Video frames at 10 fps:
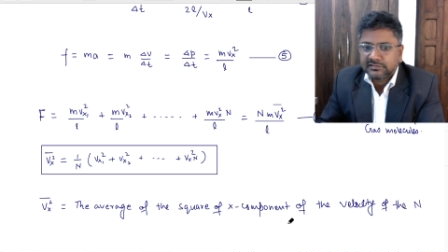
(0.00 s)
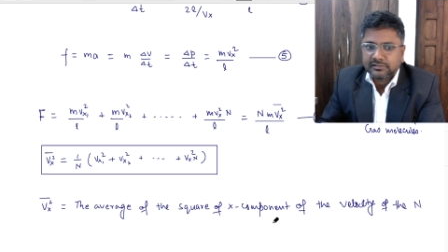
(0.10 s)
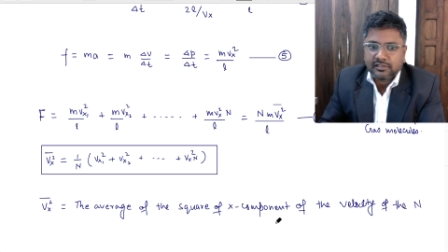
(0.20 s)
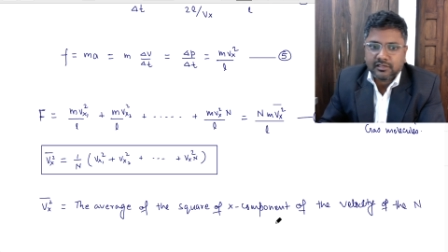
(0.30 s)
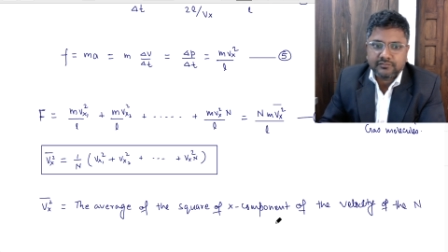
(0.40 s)

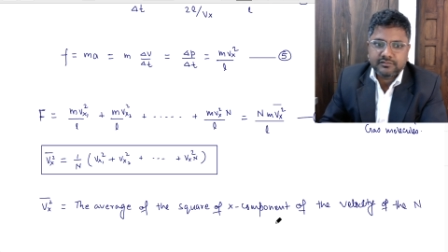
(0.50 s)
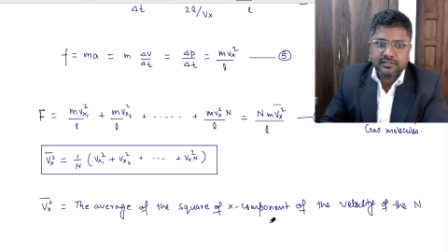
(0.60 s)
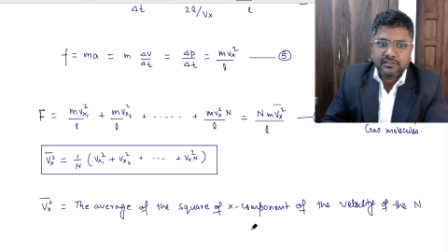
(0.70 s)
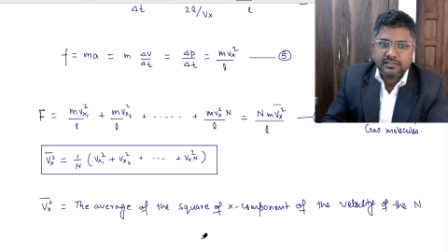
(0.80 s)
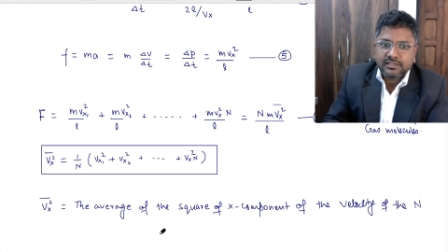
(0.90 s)
of the
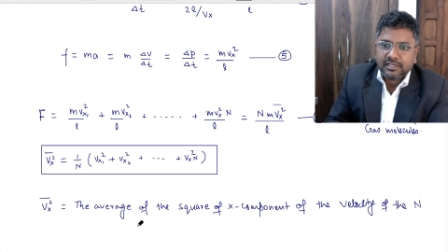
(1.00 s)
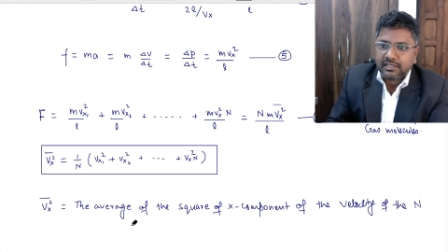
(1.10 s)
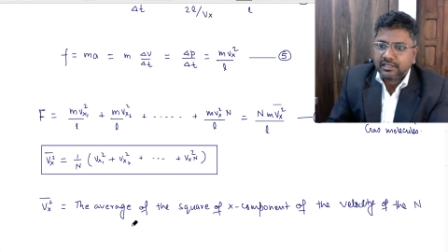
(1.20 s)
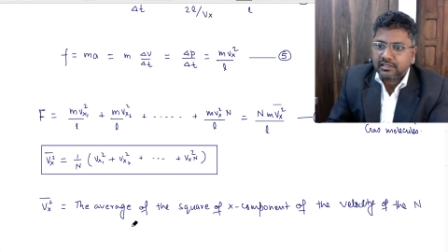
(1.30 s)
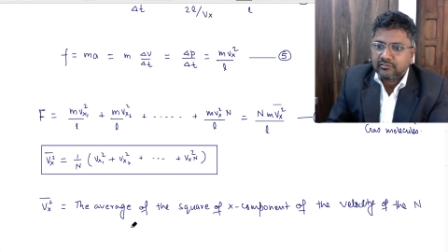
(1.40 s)

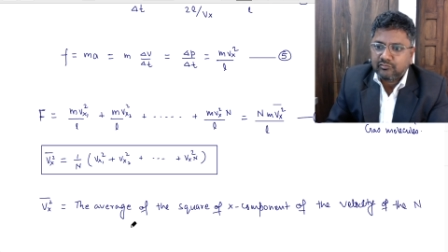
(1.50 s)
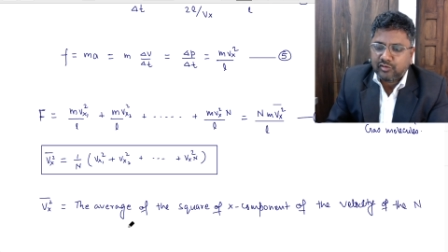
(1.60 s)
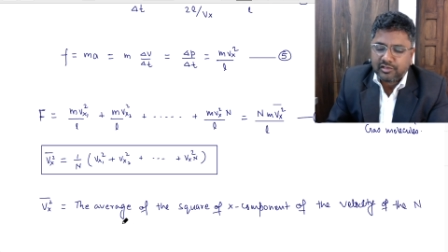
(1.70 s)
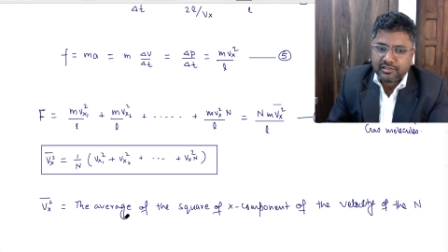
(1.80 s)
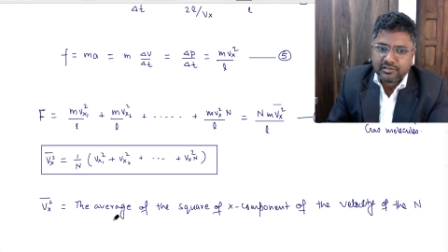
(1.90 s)
n
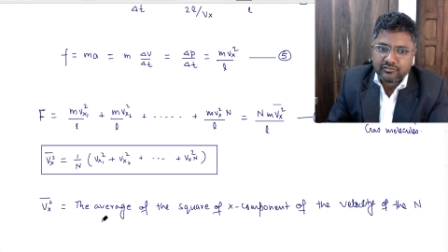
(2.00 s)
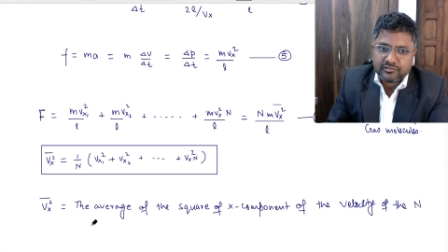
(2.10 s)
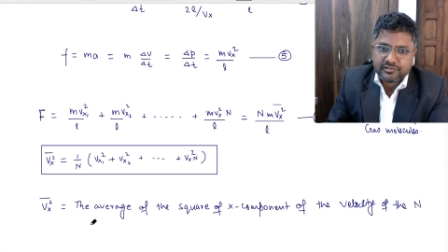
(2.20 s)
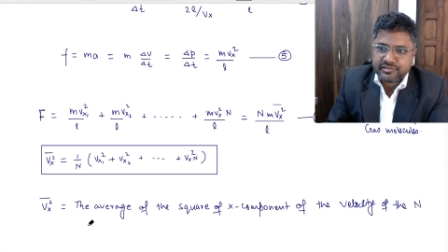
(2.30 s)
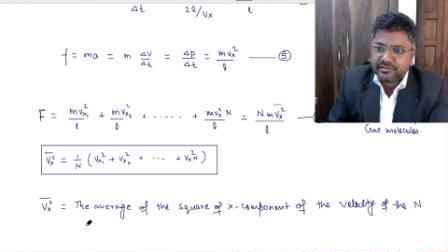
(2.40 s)

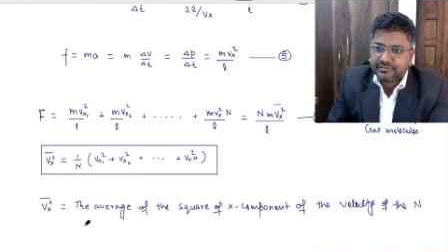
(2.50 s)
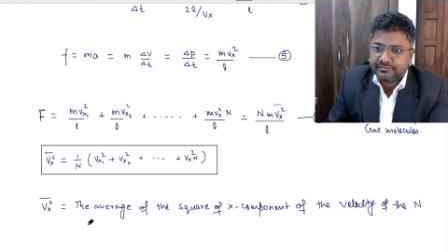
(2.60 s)
molecules,